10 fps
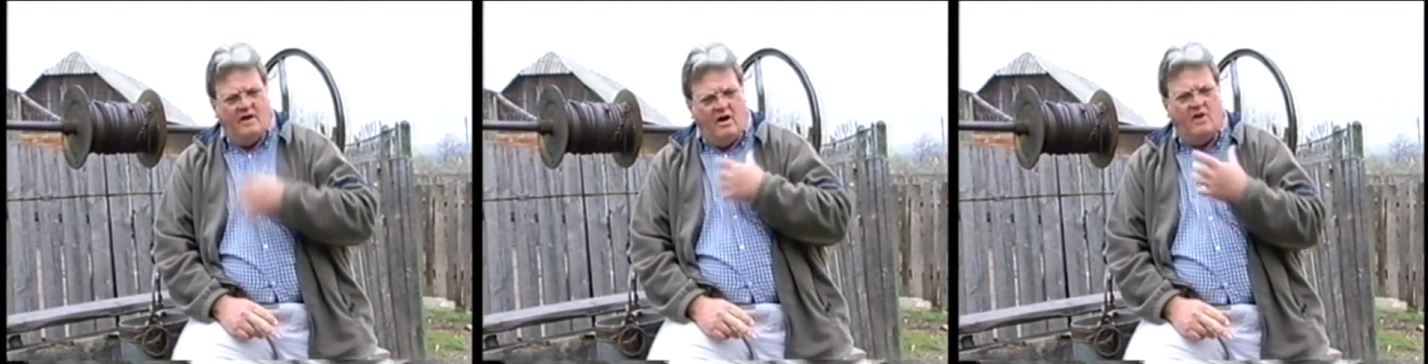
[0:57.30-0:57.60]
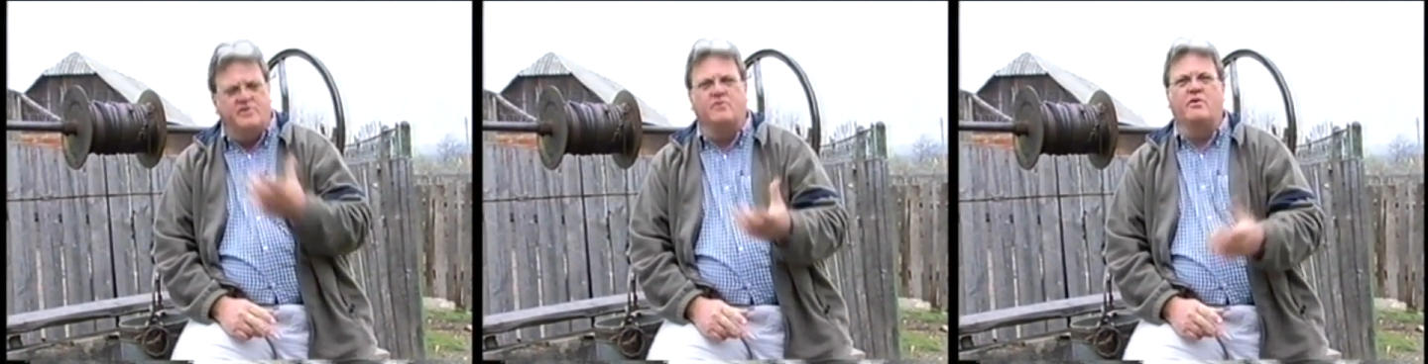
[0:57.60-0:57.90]
I
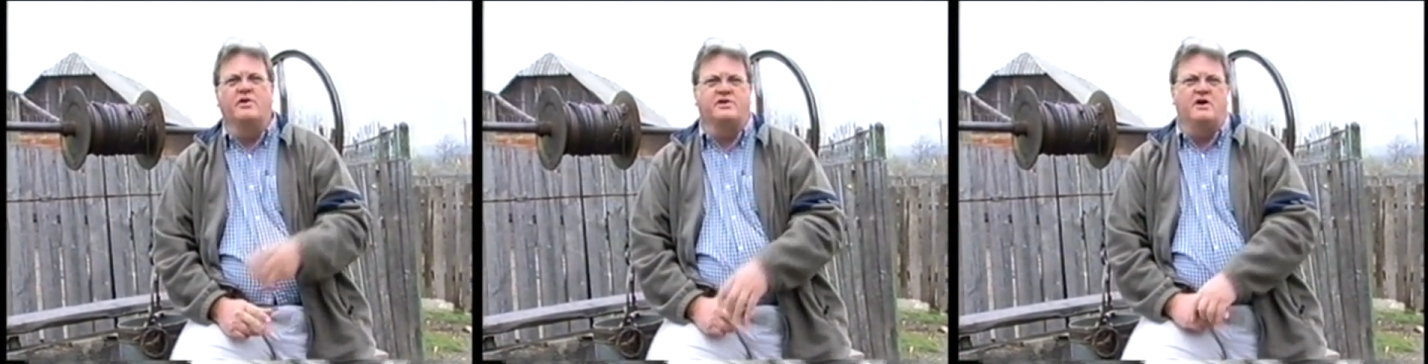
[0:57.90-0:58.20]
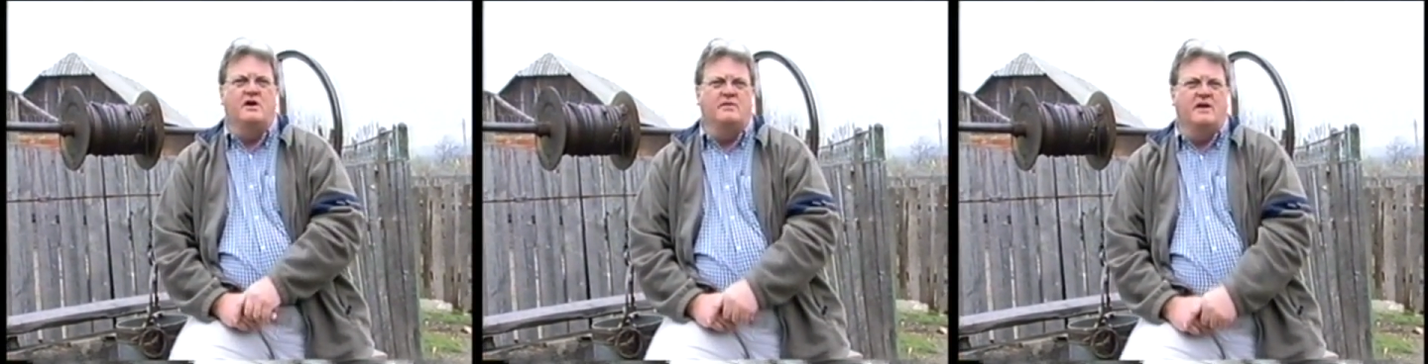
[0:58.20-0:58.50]
also wrote a
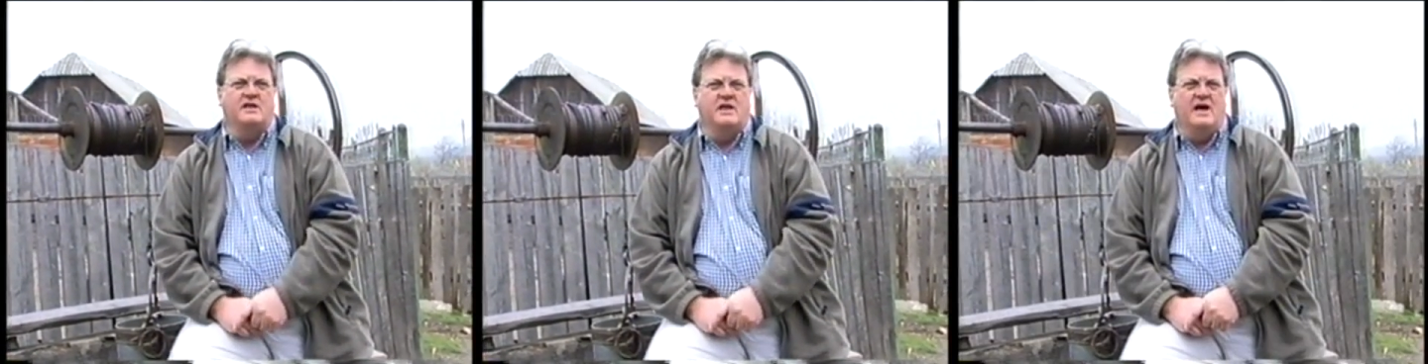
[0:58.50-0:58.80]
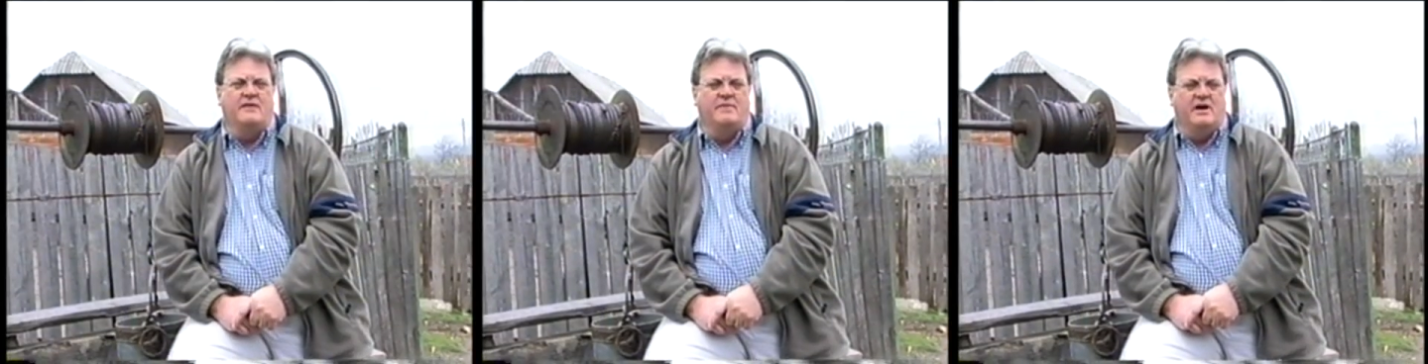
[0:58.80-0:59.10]
song about
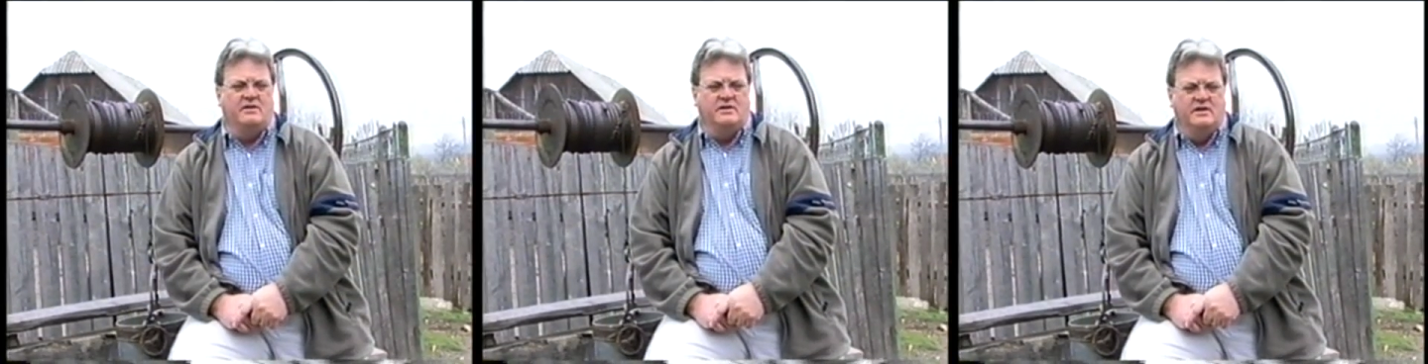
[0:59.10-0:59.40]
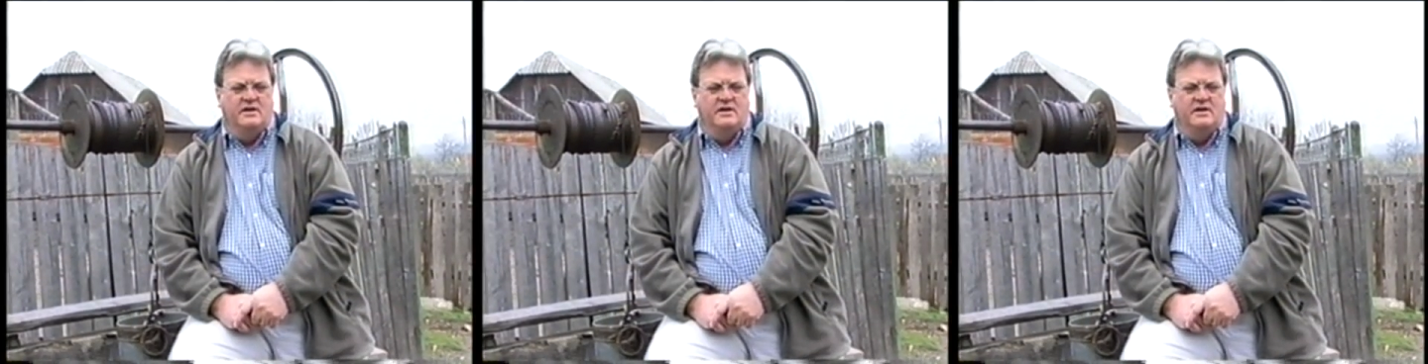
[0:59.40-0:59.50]
that, about